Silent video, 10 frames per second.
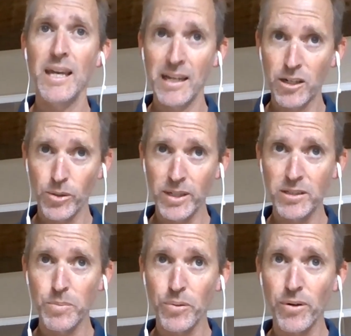
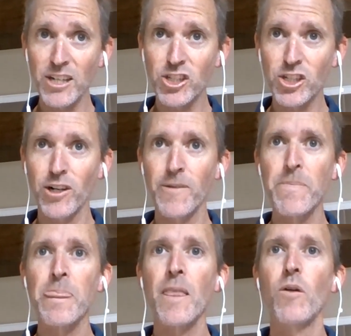increase pressure,
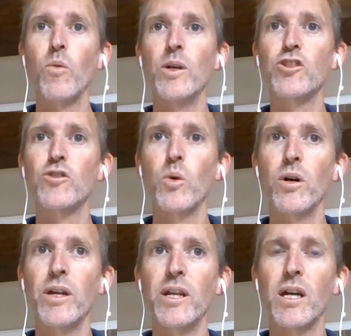which
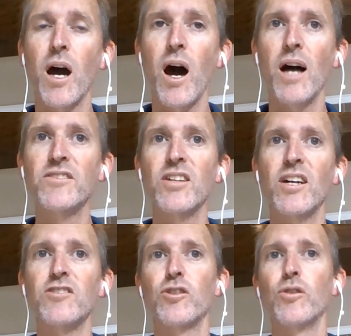would cause
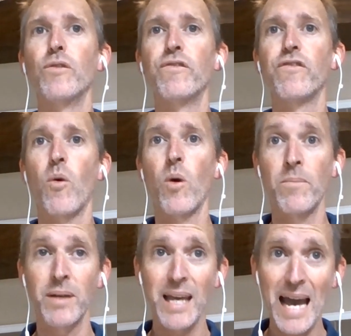us to
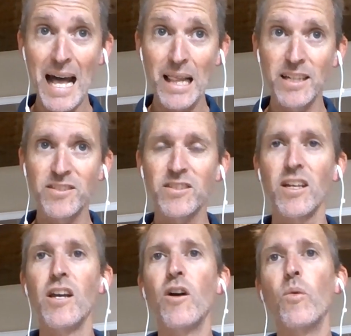form callus,
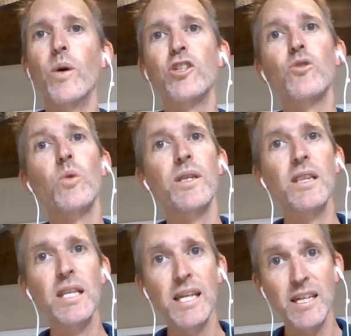which would
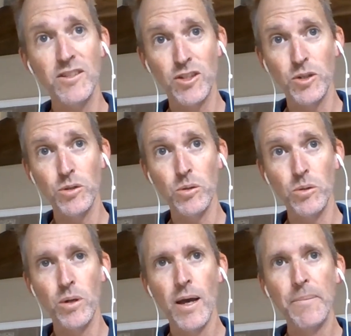lead
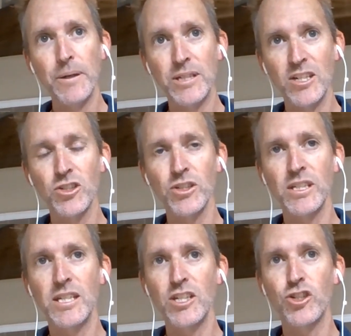to potentially
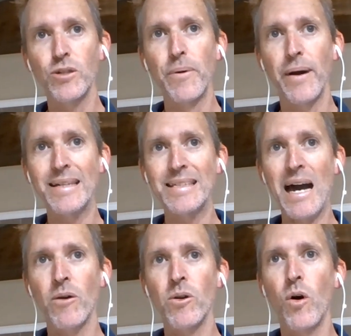tissue
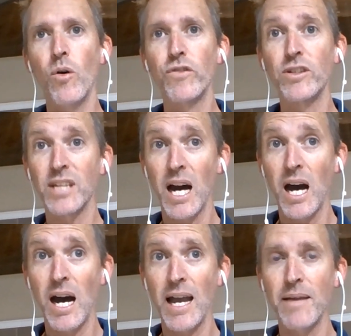breakdown over
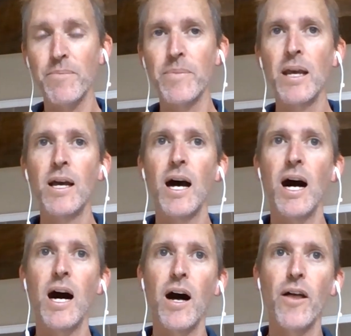time.
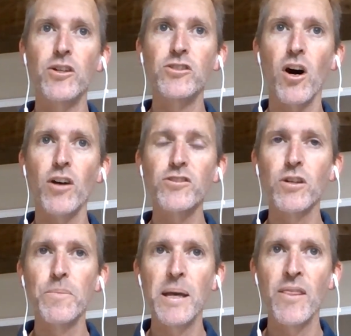There's
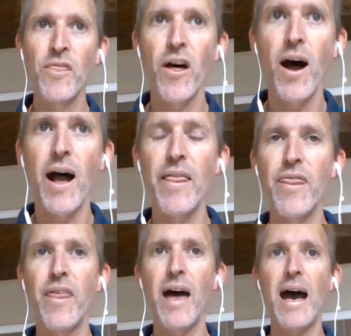also been thought
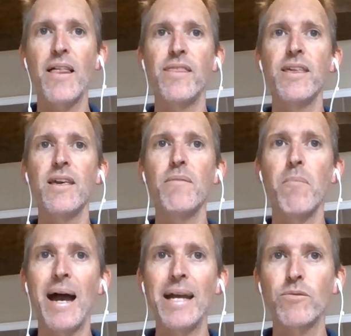that the
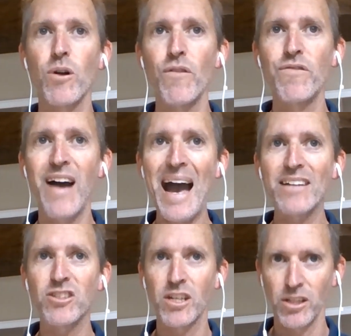
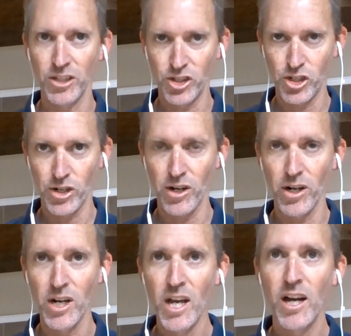
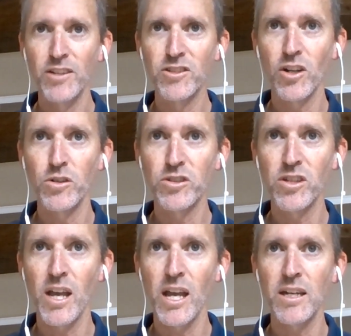microvasculature
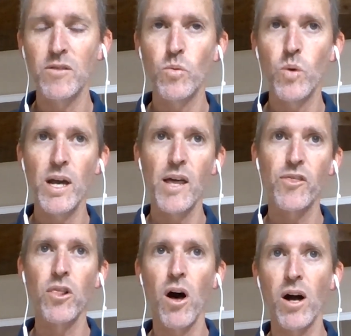associated
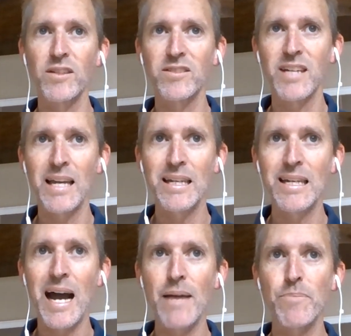with
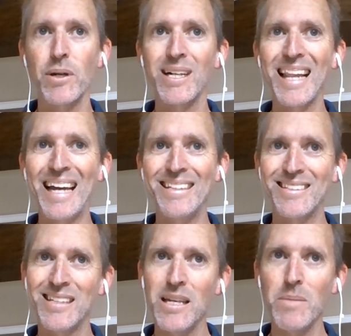long-standing
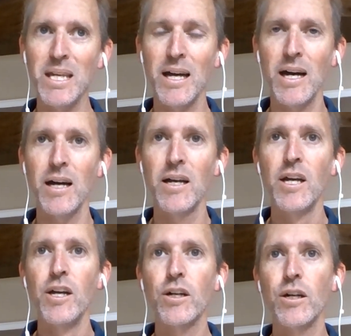hyperglycemia
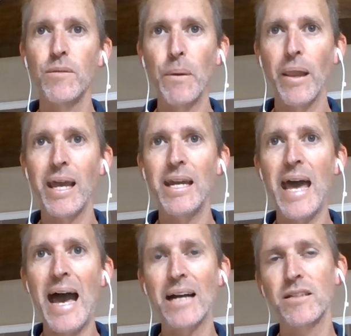could play
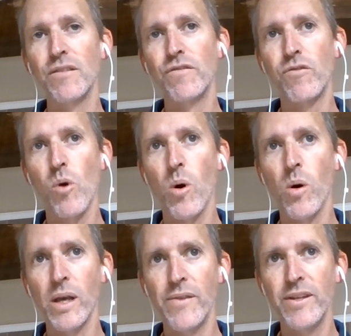an active
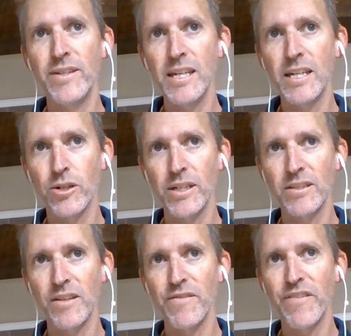role in the
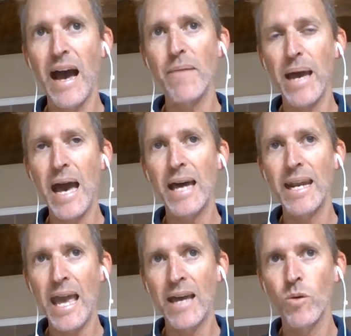decrease in fat
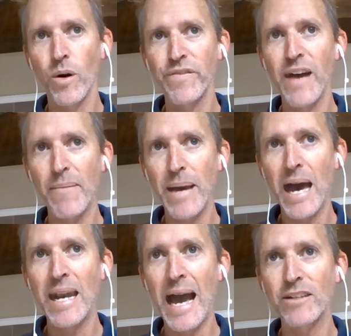pad and or fat
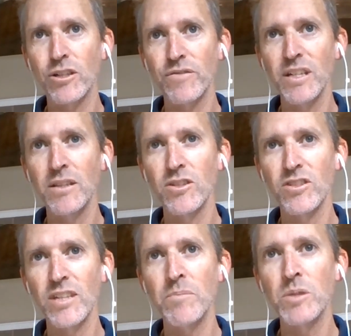pad atrophy at the
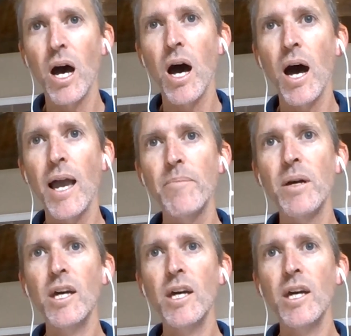same time.